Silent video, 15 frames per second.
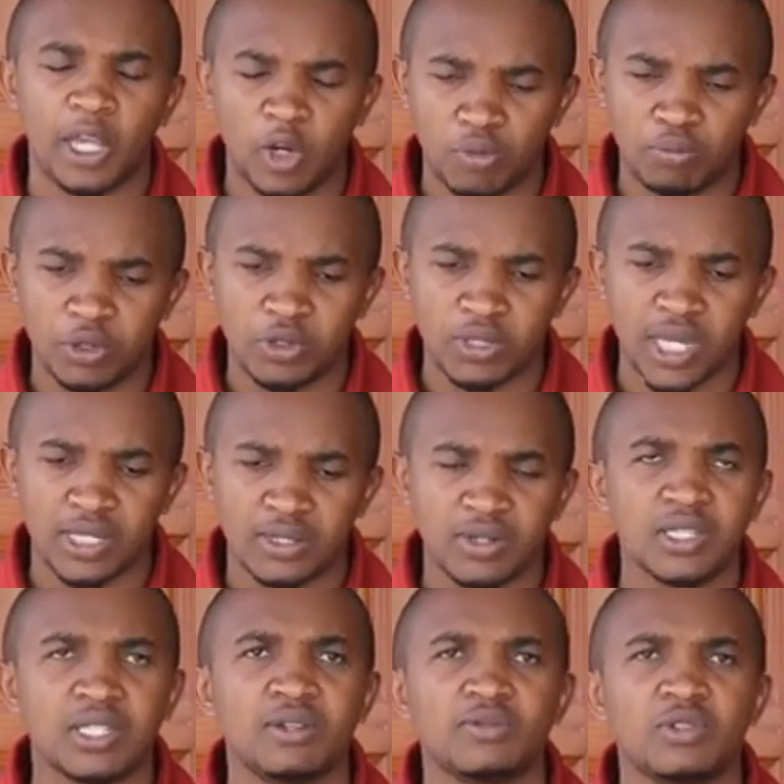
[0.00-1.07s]
I know Bruce
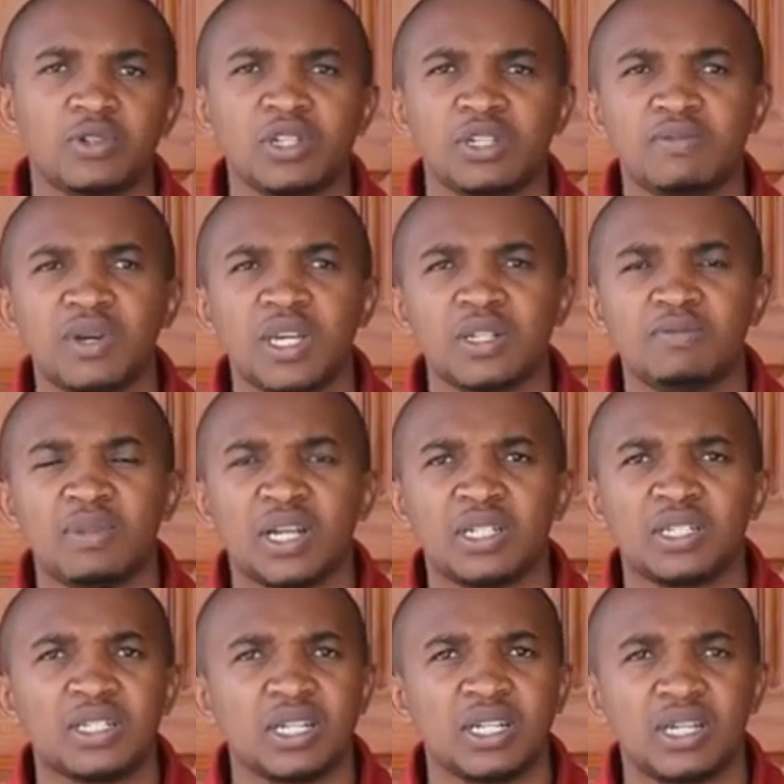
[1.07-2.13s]
has received treatment,
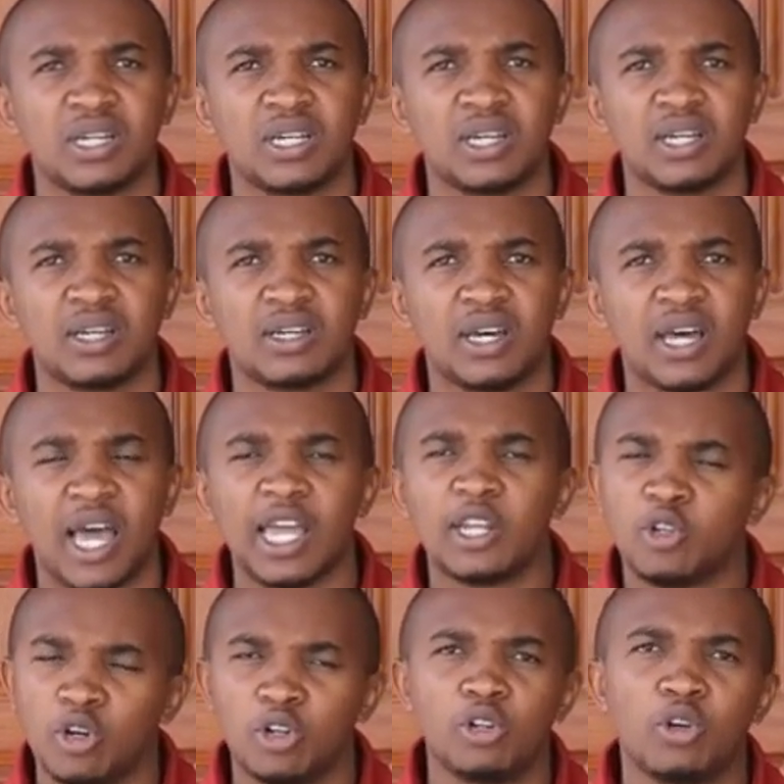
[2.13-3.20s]
but
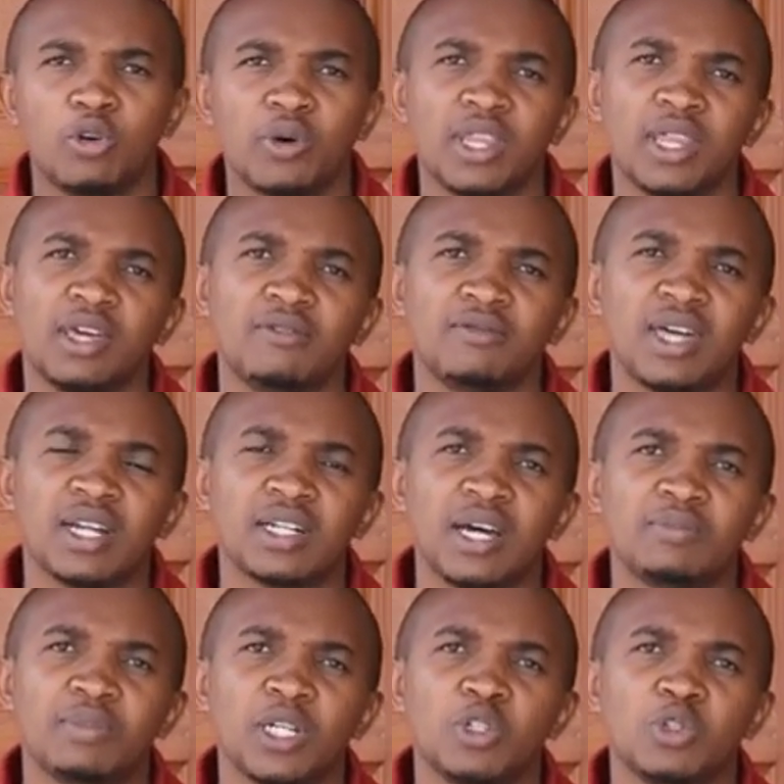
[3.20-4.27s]
I don't know whether if
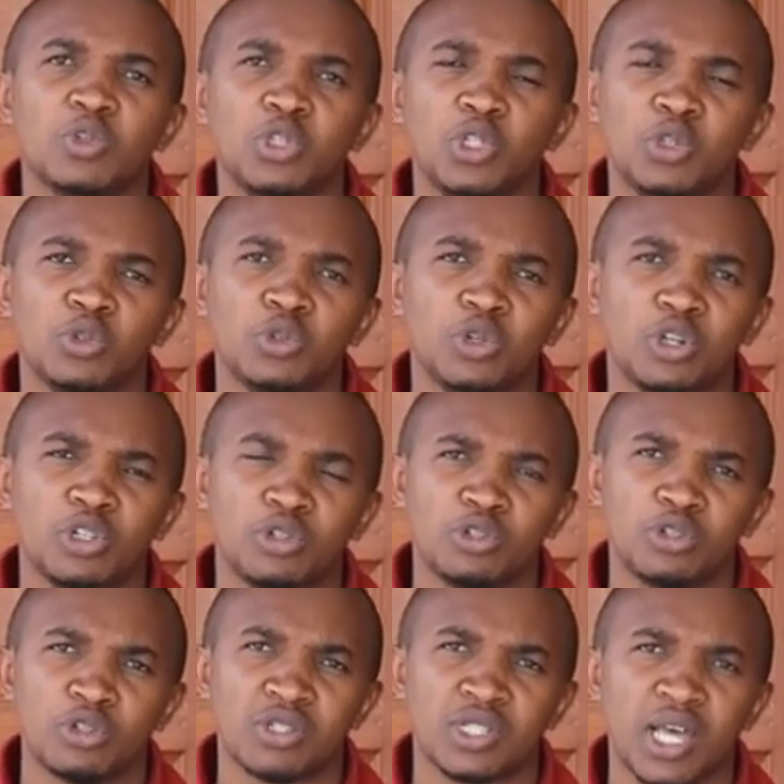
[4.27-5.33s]
that happened to you or
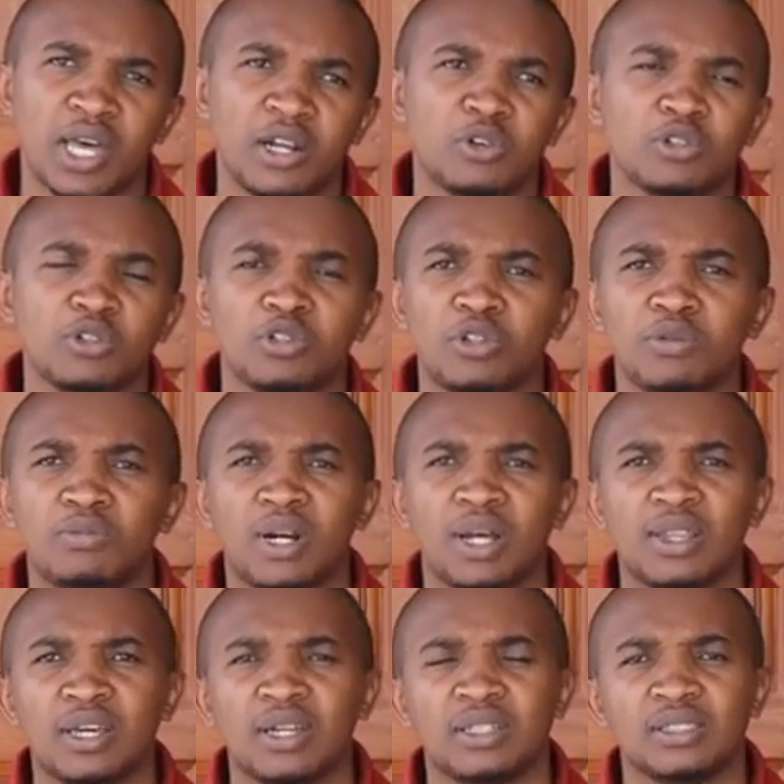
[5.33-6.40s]
to your son or to your
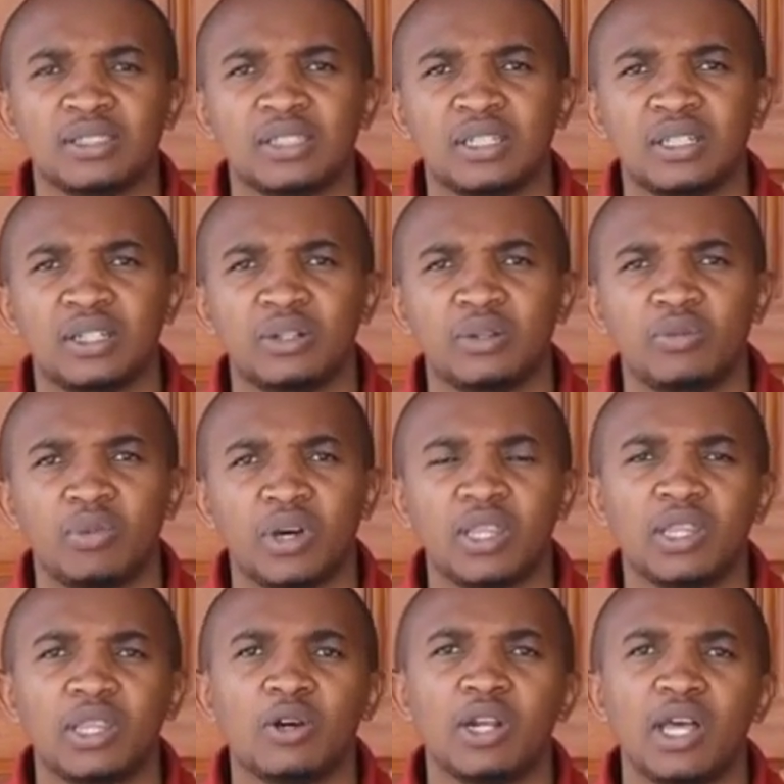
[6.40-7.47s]
brother,
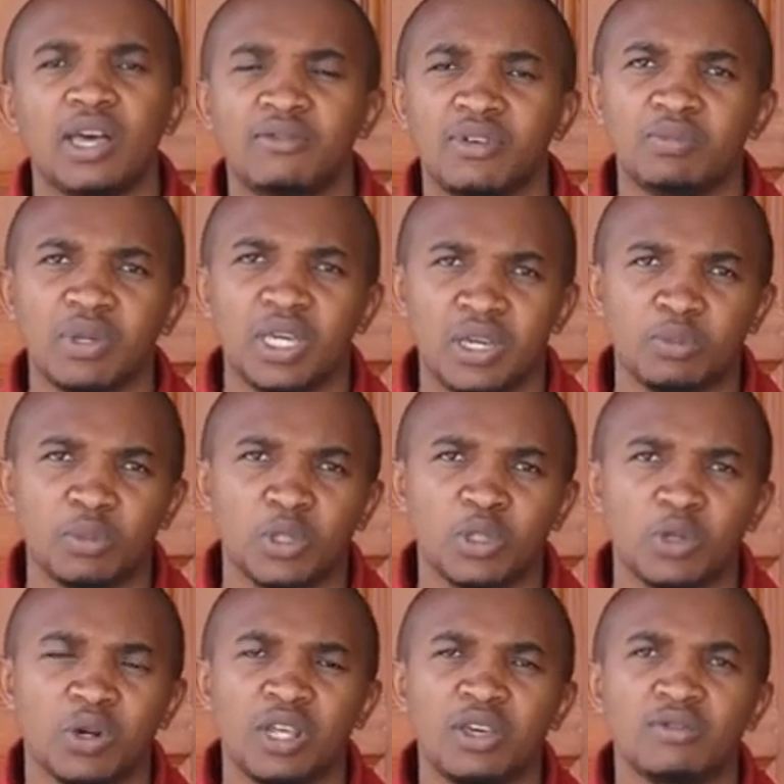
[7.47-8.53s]
whether they'll ever be
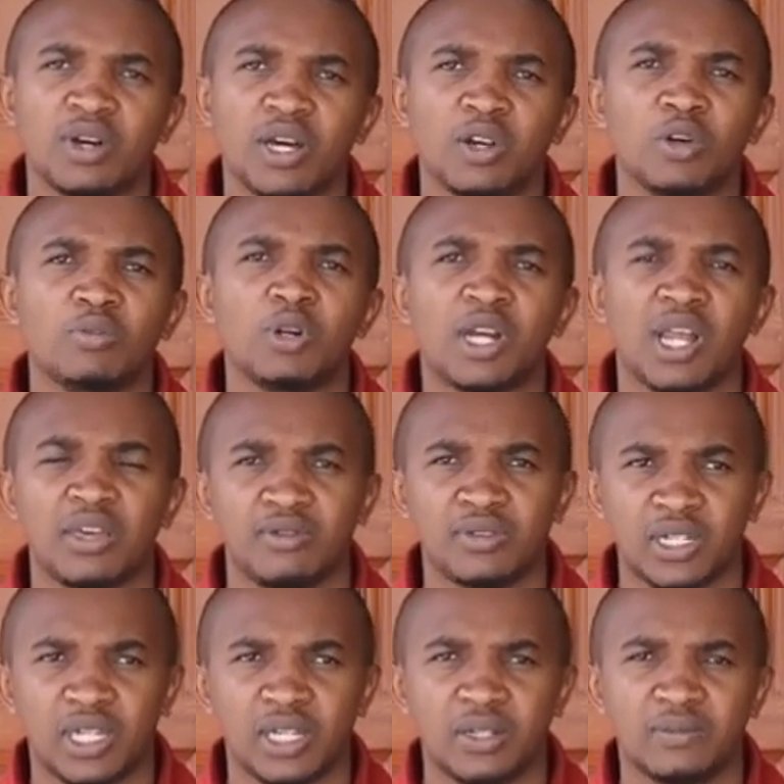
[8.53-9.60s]
able to live a normal
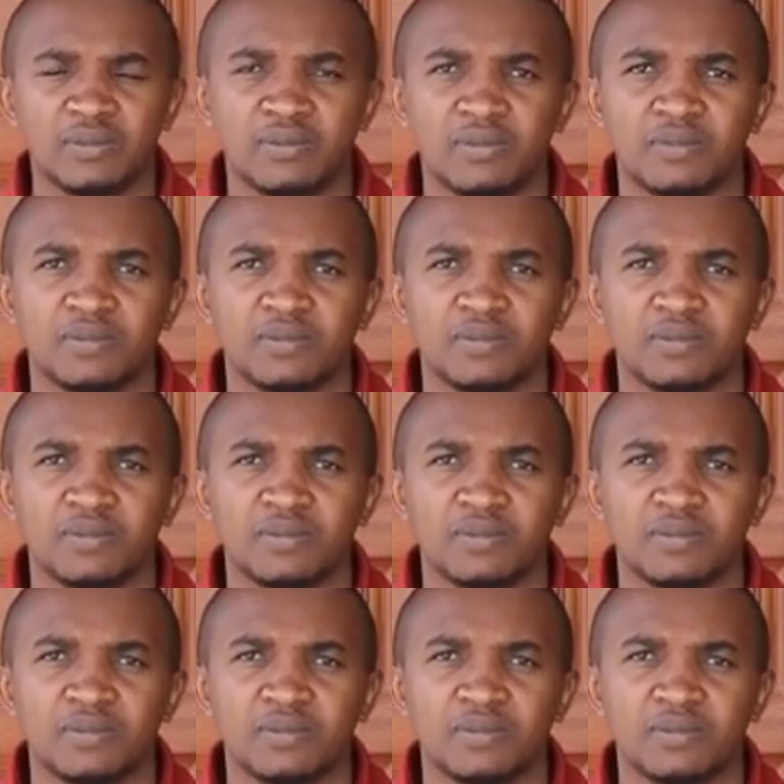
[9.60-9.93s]
life again.